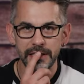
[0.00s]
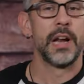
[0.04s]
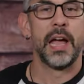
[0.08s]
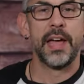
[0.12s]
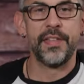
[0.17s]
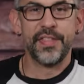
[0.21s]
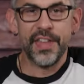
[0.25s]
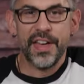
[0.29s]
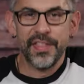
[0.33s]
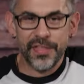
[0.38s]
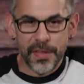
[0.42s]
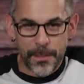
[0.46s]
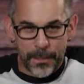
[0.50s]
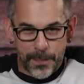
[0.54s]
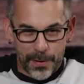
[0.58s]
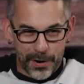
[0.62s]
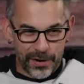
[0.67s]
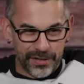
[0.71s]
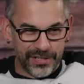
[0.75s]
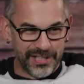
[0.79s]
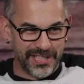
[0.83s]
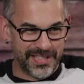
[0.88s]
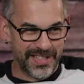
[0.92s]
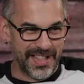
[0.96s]
And then the
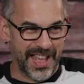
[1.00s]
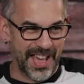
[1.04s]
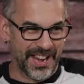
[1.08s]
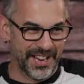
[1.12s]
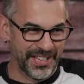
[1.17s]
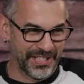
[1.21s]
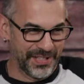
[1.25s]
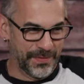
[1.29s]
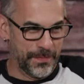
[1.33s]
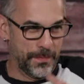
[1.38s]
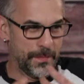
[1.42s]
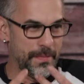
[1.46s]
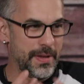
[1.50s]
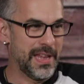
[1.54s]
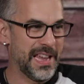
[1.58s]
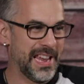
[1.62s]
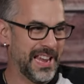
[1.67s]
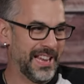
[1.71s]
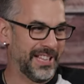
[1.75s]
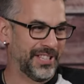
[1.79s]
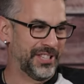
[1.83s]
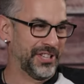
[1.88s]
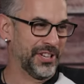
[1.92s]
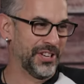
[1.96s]
person that is
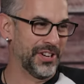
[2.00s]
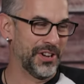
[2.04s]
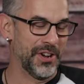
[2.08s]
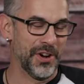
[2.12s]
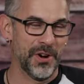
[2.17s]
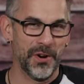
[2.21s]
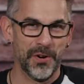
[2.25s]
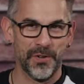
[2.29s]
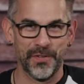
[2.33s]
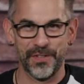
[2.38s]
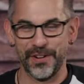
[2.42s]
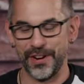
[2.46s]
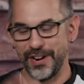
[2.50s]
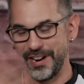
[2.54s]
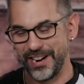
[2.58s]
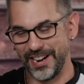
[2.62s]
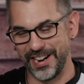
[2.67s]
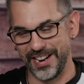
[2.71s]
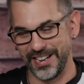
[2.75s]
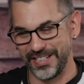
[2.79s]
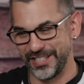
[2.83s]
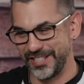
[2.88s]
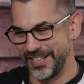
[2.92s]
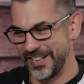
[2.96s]
me took over,
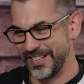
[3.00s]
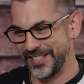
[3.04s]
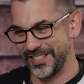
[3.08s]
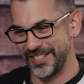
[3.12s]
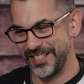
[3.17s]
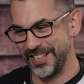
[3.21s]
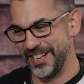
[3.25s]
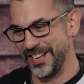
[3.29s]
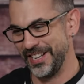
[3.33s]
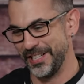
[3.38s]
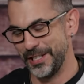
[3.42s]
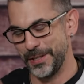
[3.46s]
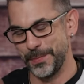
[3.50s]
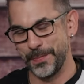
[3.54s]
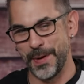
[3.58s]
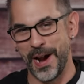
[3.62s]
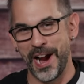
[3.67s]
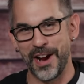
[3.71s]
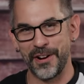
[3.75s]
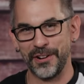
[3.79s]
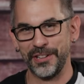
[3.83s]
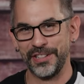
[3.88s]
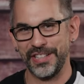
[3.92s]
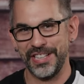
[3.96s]
and it just is
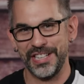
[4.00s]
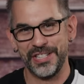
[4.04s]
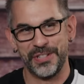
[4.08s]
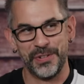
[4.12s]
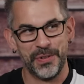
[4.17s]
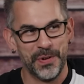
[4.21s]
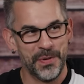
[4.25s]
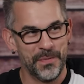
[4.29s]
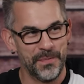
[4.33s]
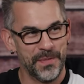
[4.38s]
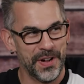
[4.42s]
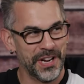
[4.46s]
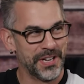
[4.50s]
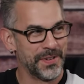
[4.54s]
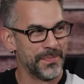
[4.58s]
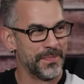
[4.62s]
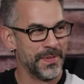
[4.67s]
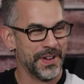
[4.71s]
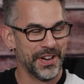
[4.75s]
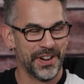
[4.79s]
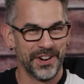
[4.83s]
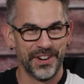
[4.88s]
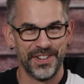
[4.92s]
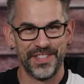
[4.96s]
spiraled into a much
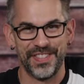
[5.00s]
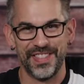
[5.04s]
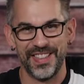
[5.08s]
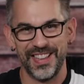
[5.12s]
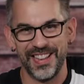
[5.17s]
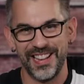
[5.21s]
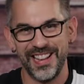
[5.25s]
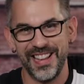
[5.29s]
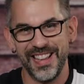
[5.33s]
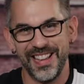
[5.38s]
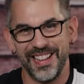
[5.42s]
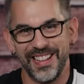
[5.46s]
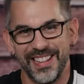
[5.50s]
bigger thing.